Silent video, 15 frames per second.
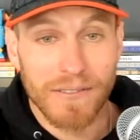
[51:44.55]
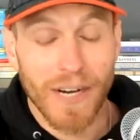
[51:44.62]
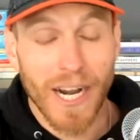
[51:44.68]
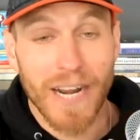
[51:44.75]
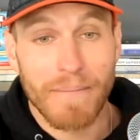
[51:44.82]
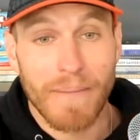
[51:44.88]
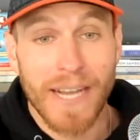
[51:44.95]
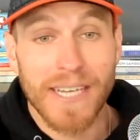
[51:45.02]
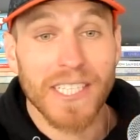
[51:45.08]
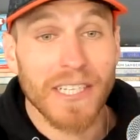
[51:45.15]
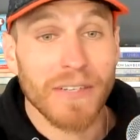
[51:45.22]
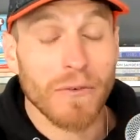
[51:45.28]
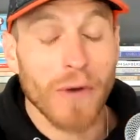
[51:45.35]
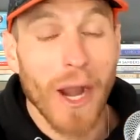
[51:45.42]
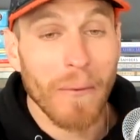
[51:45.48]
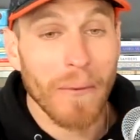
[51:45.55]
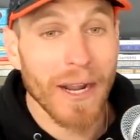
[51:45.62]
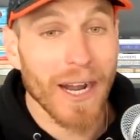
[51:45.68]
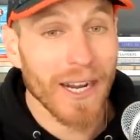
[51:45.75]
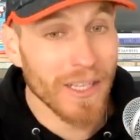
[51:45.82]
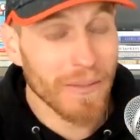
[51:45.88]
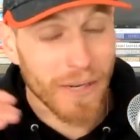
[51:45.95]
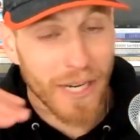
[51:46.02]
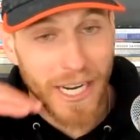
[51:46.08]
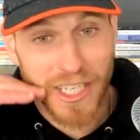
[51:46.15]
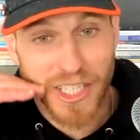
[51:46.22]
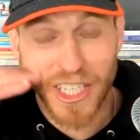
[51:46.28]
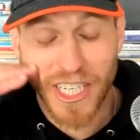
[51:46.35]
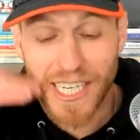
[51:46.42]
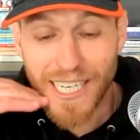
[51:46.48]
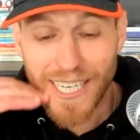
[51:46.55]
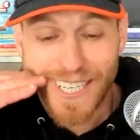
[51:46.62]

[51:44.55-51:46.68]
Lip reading: right? Basically, right when we got to the bridge.